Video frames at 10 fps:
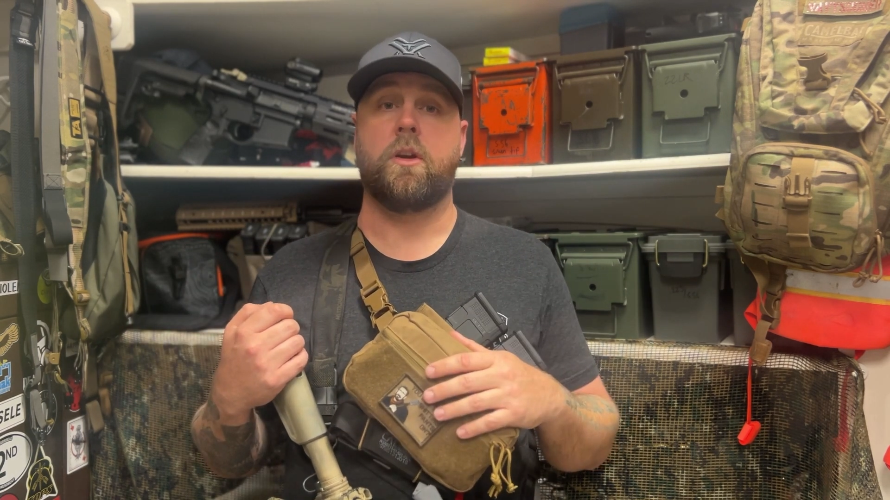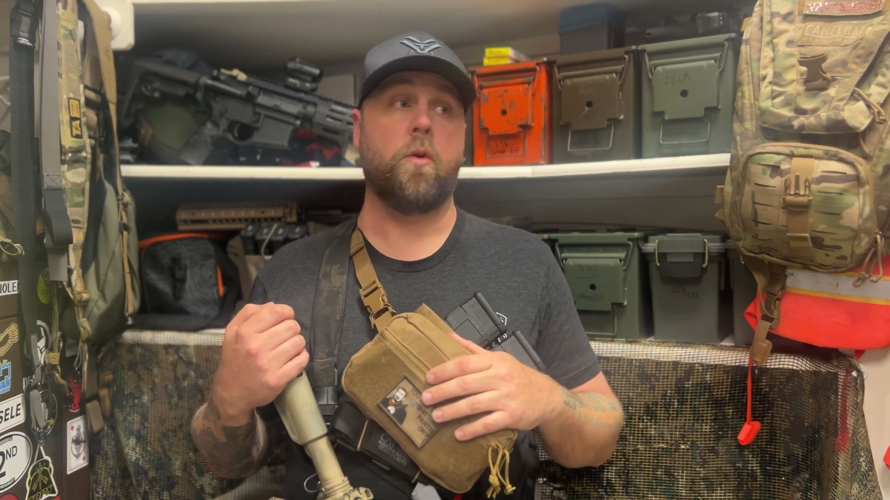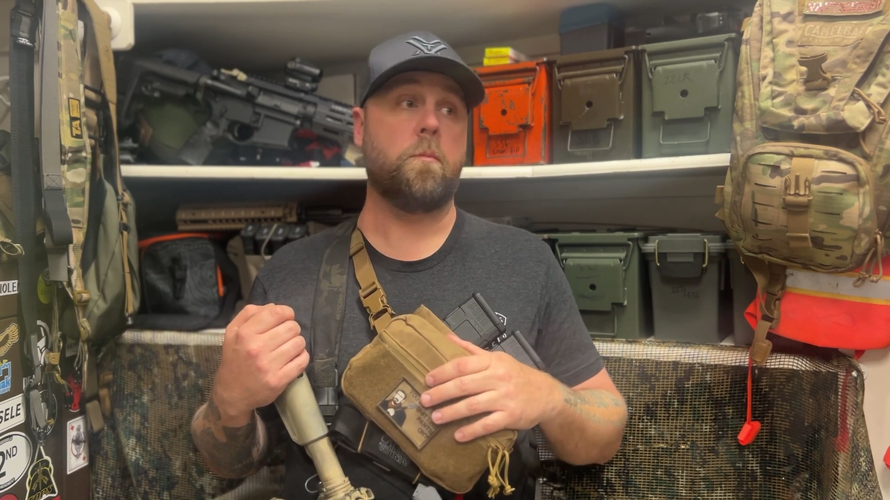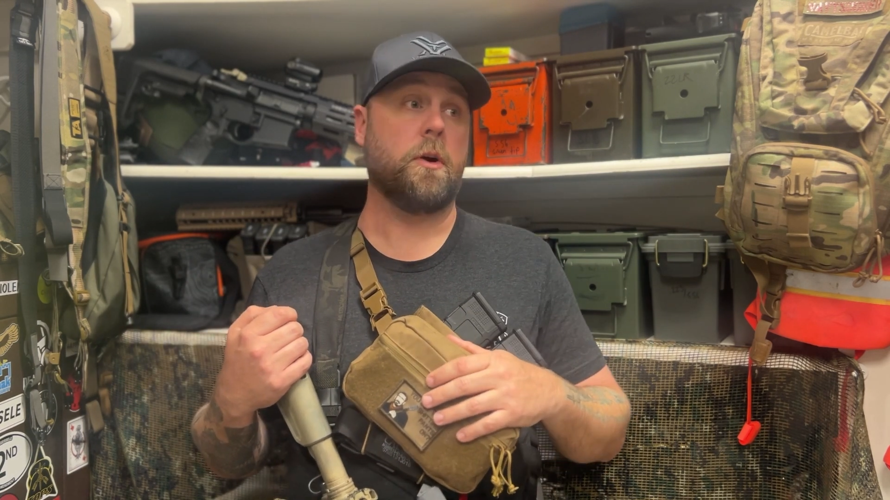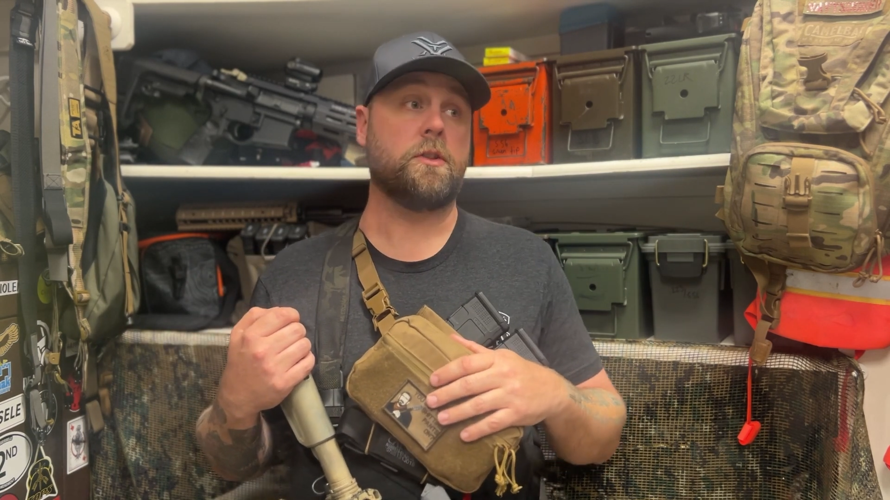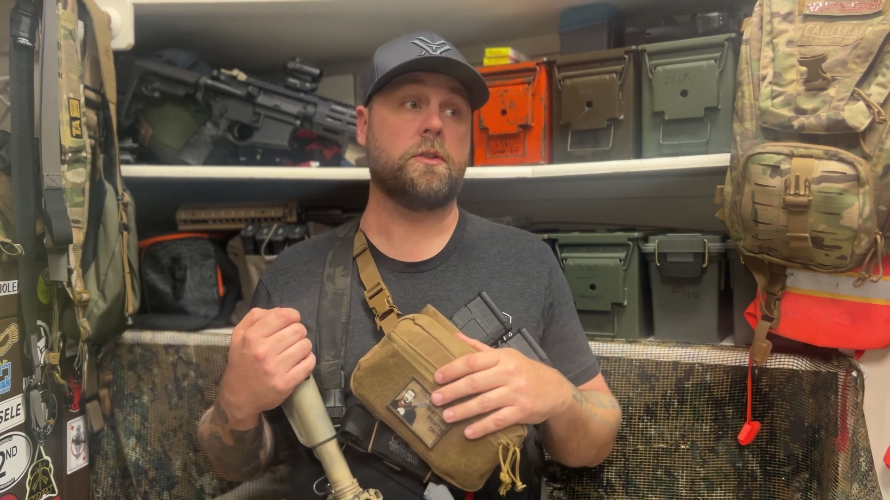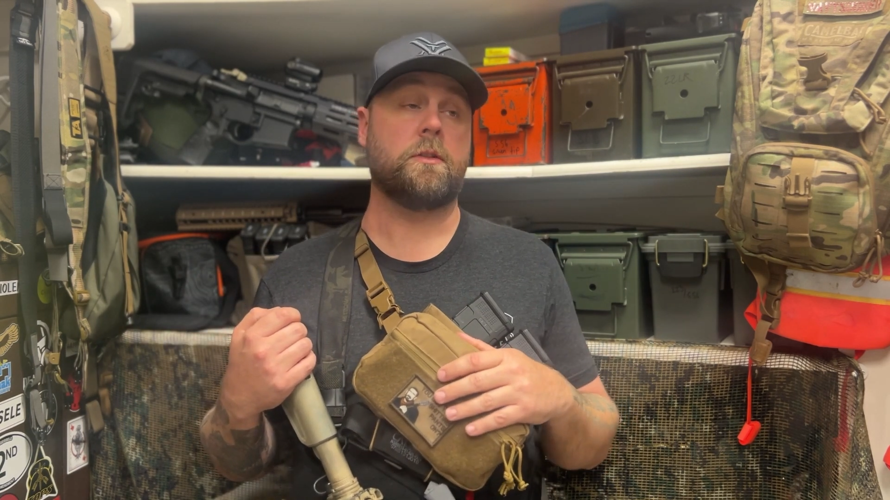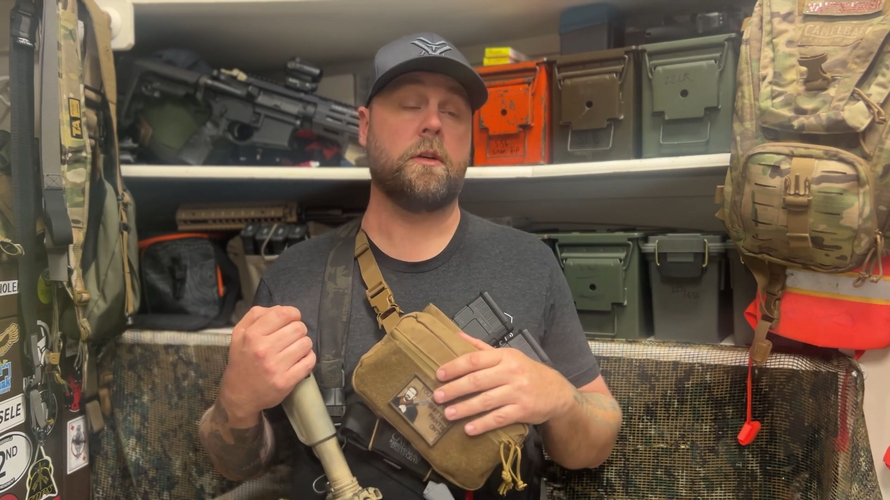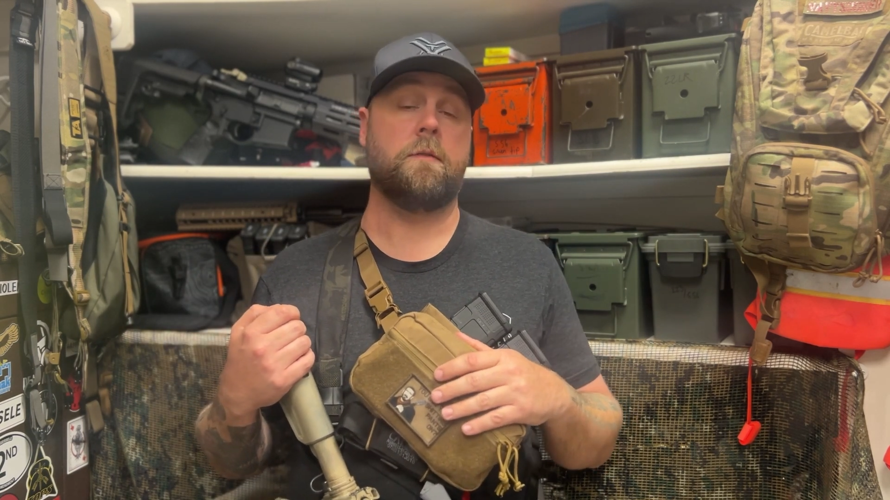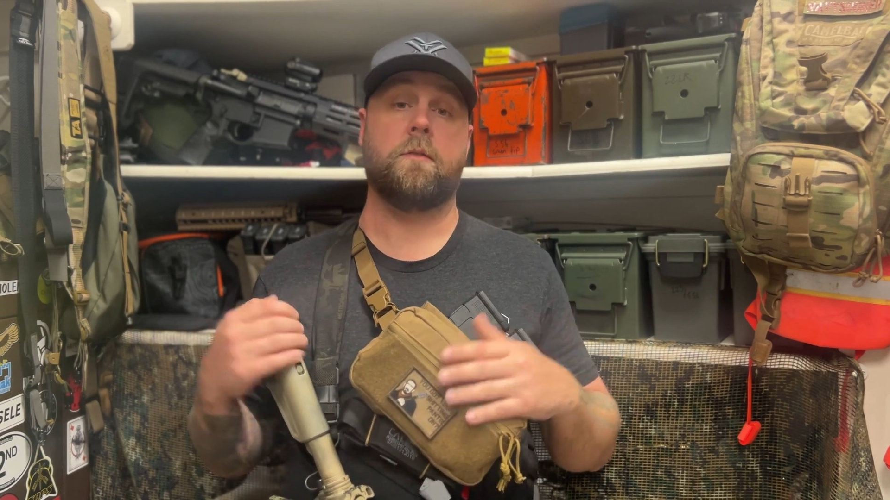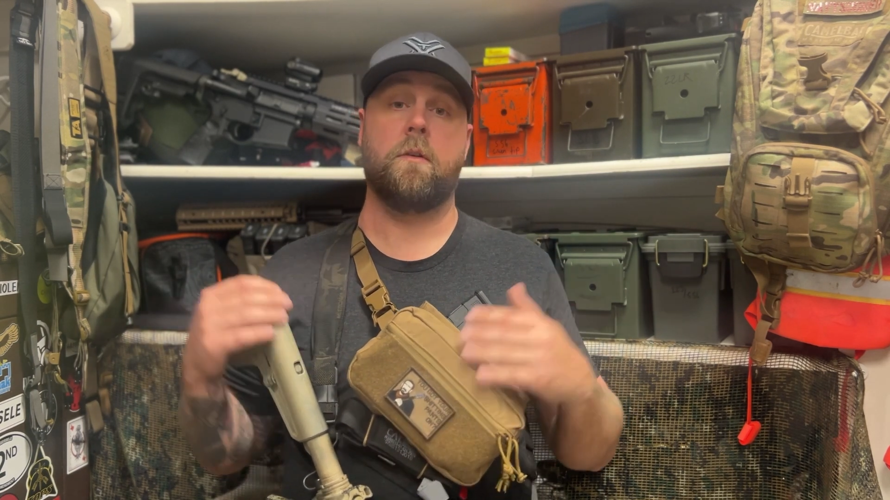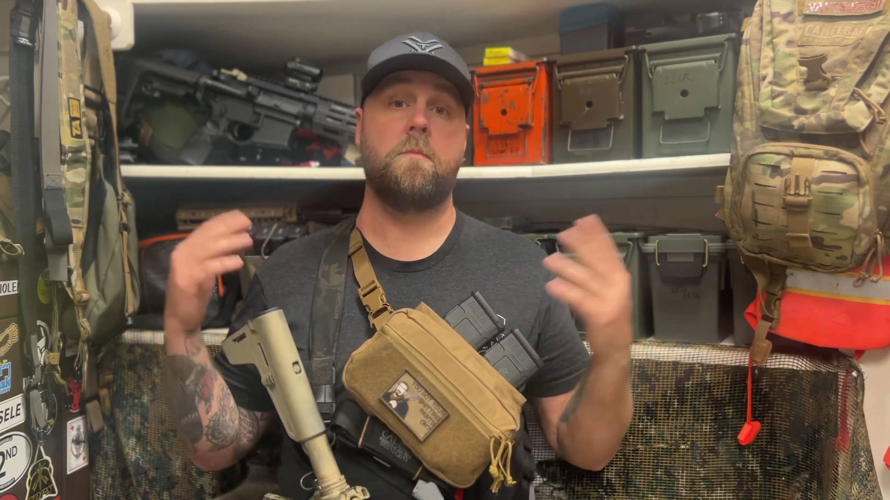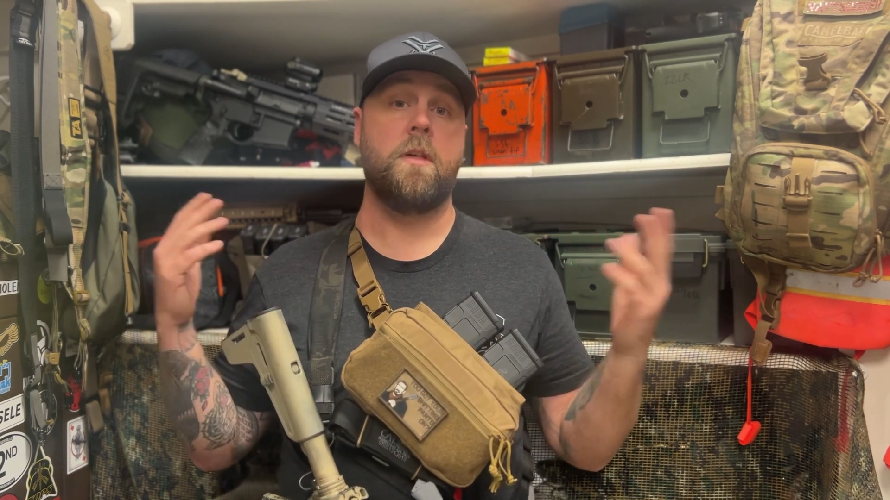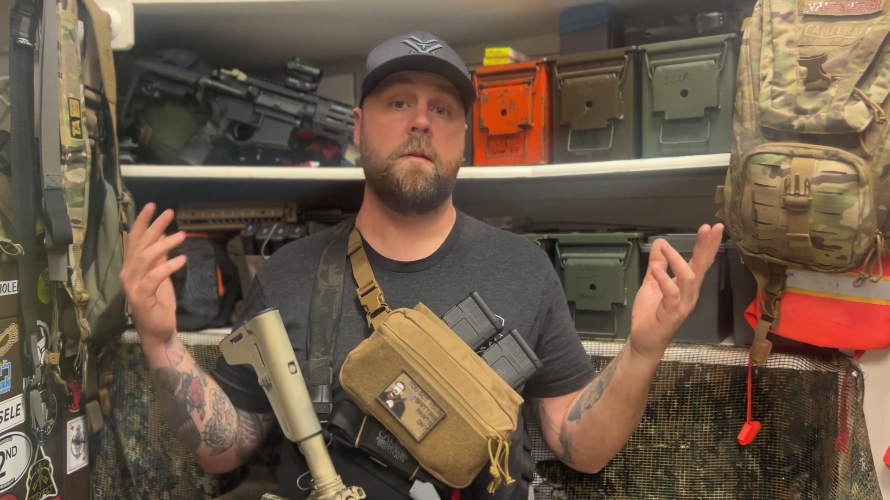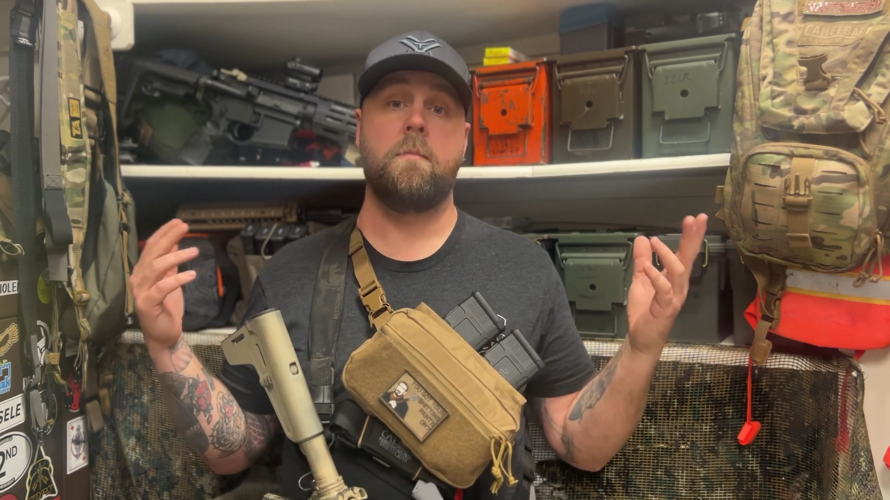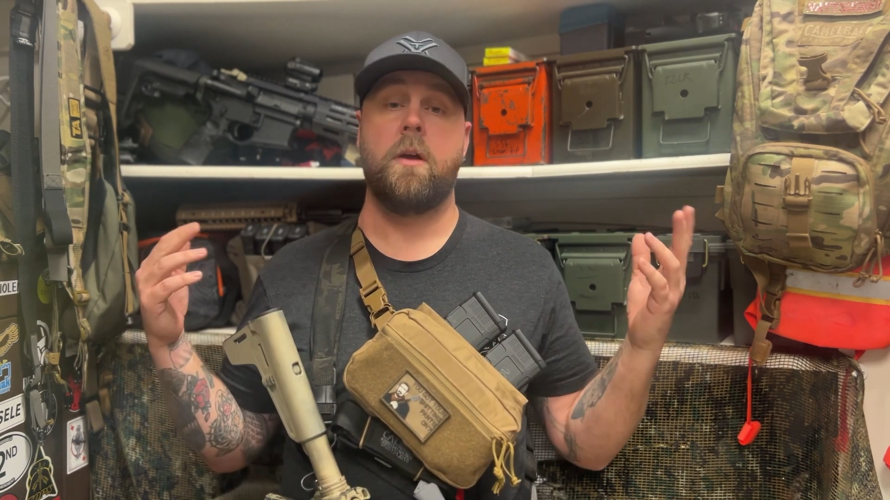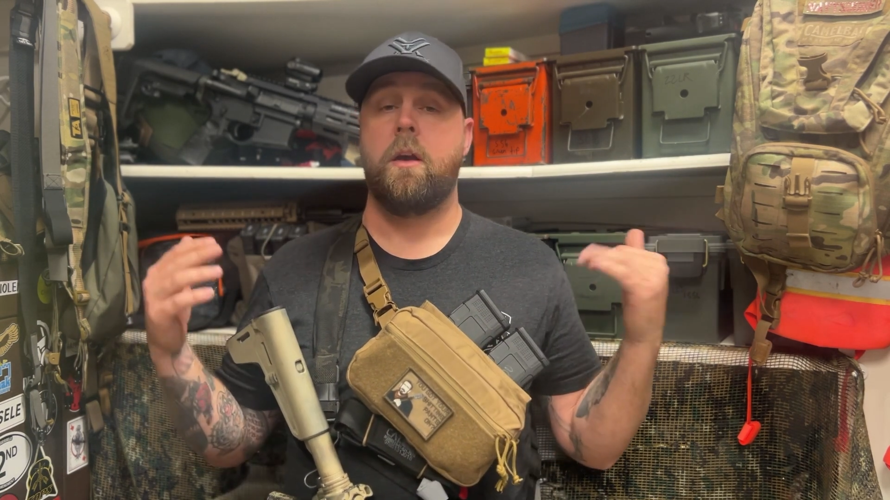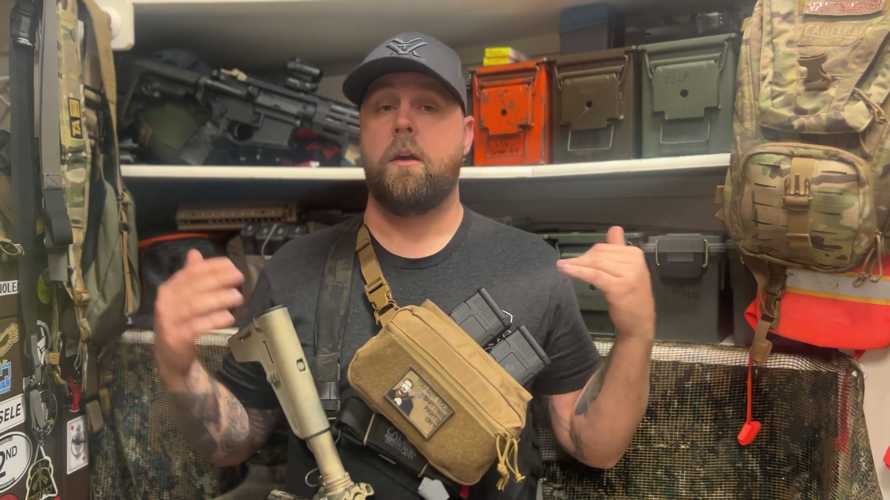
go purchase stuff from them